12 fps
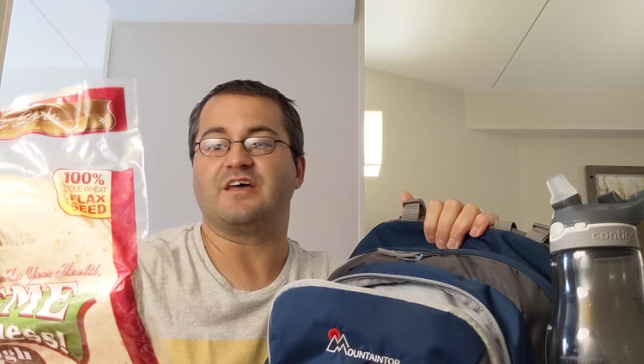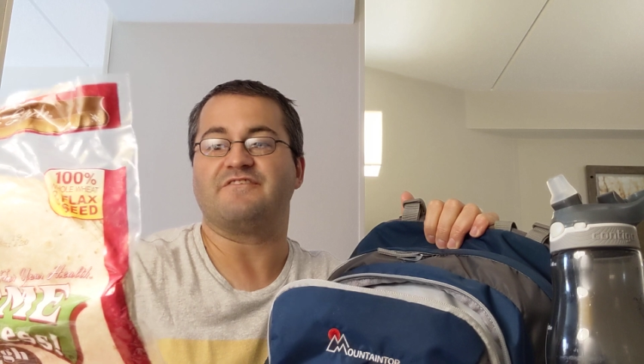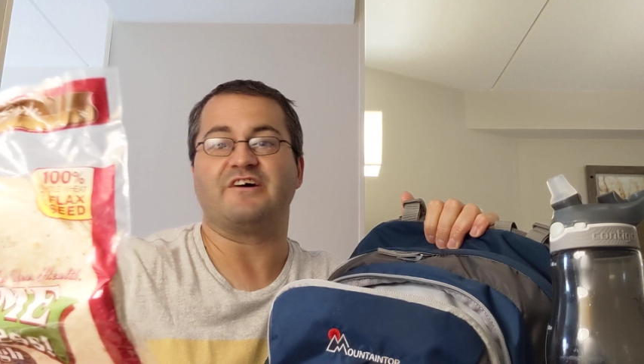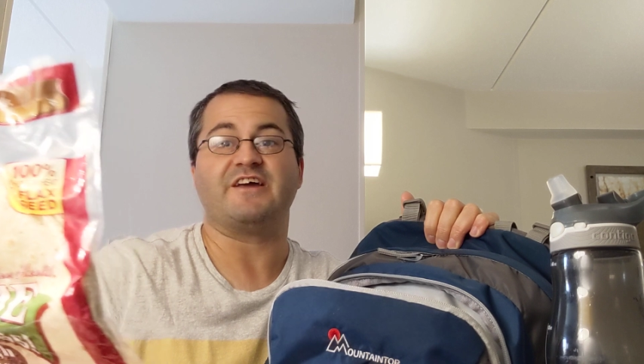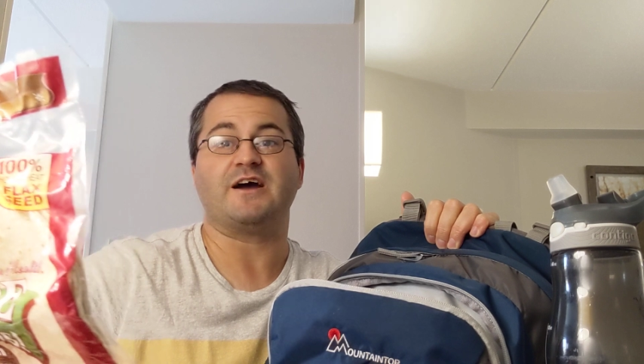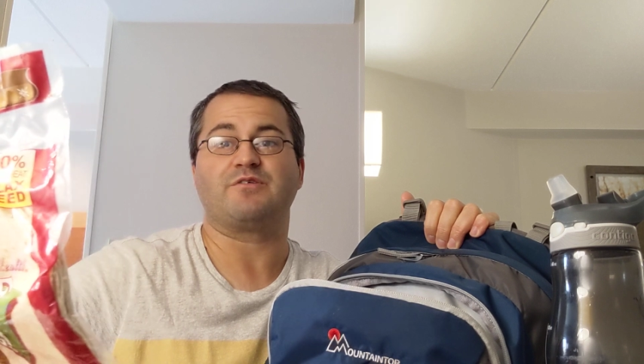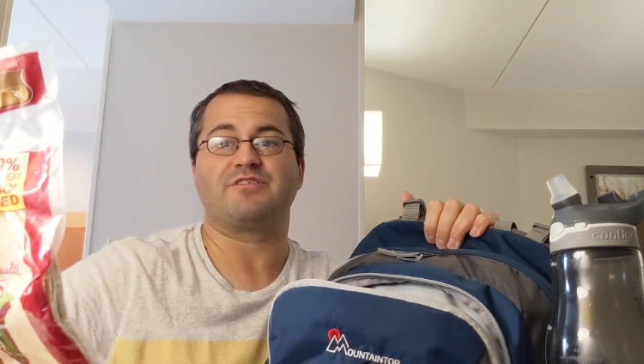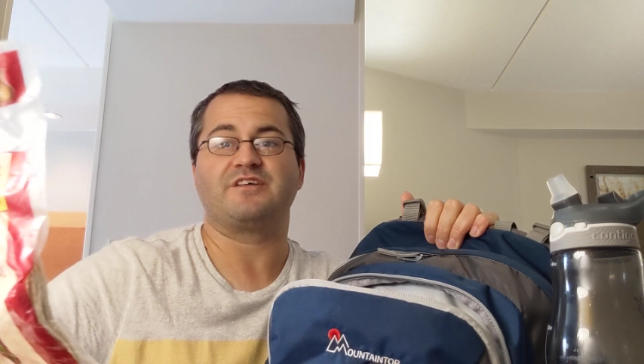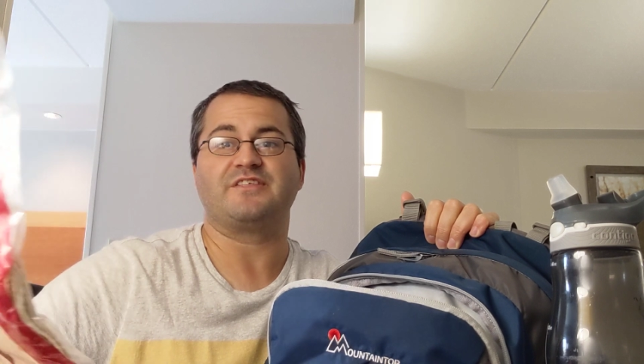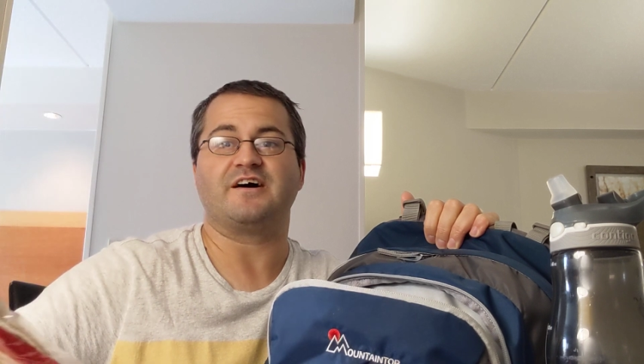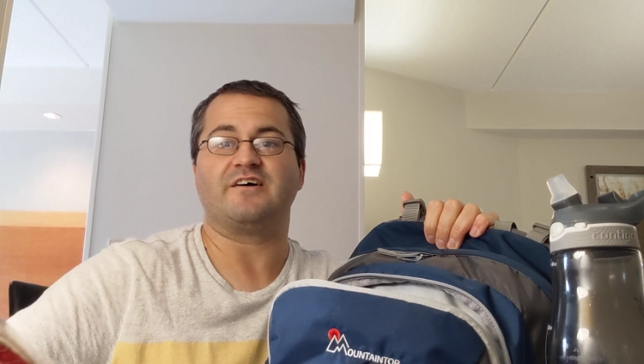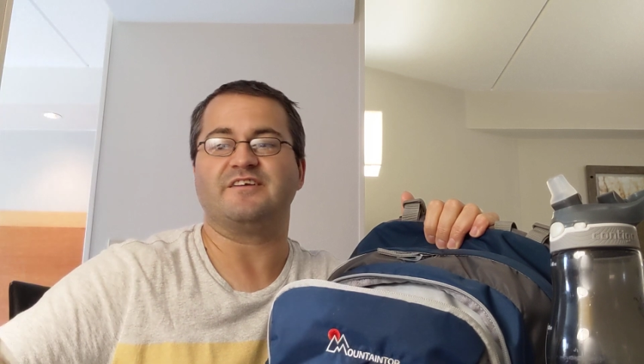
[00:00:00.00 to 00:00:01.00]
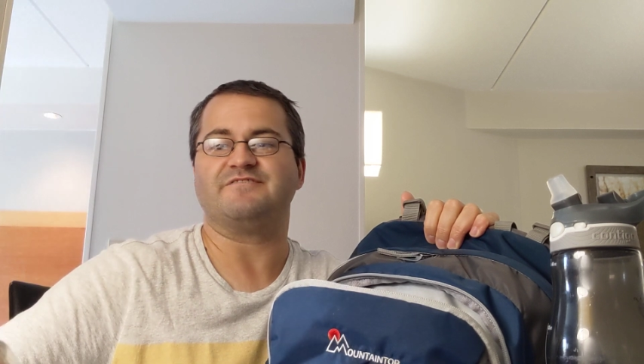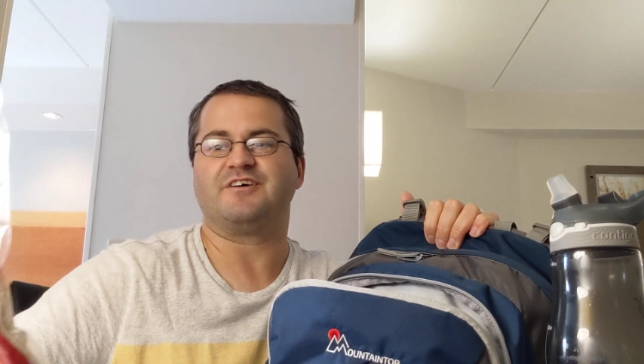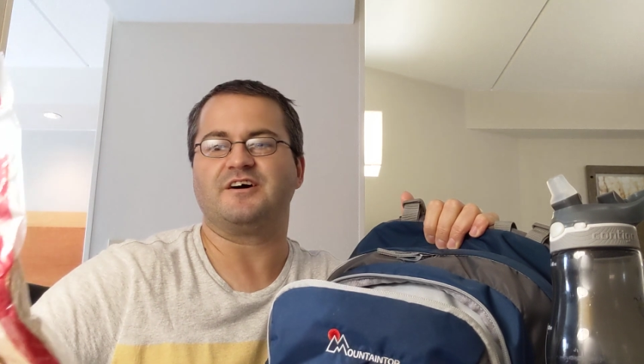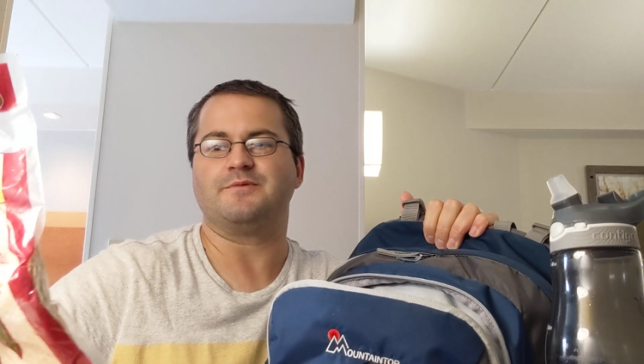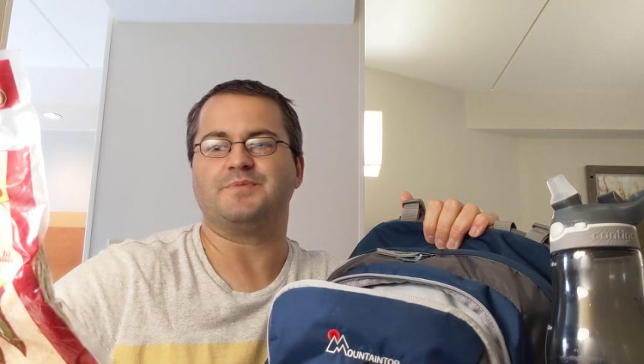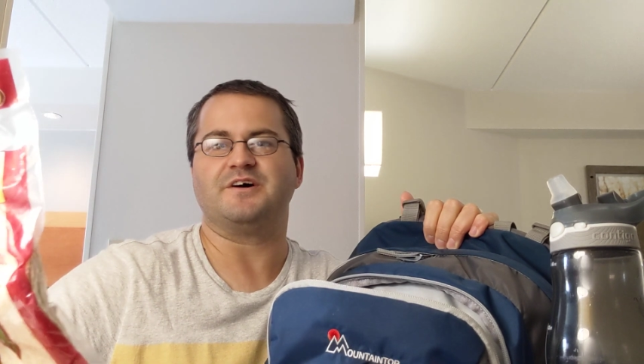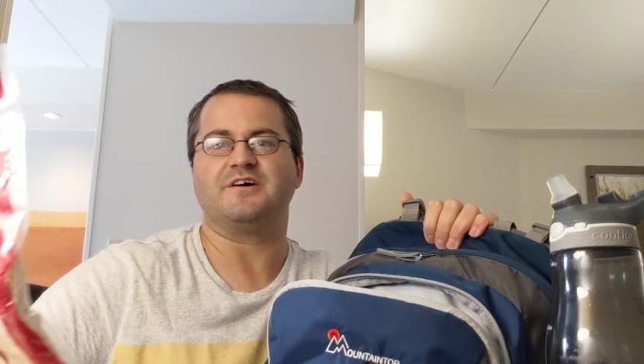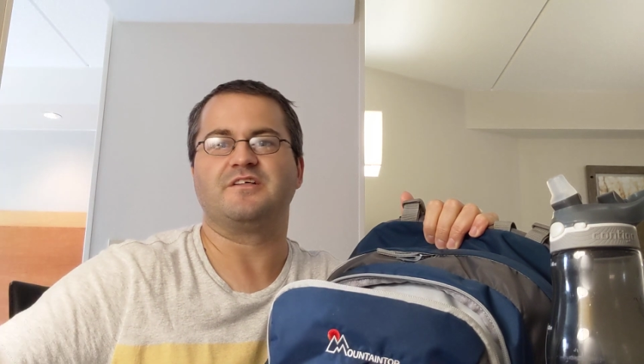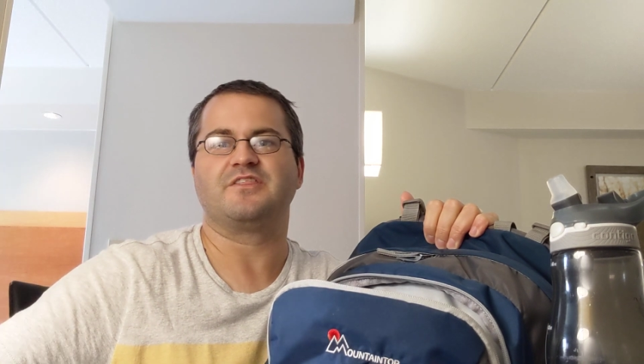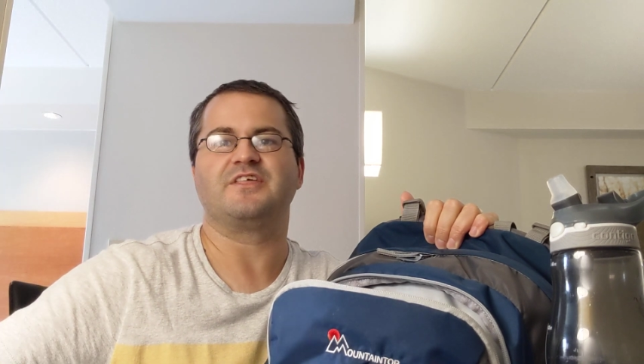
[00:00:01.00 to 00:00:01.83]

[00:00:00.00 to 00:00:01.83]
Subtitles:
they're very healthy, they're high in fibre,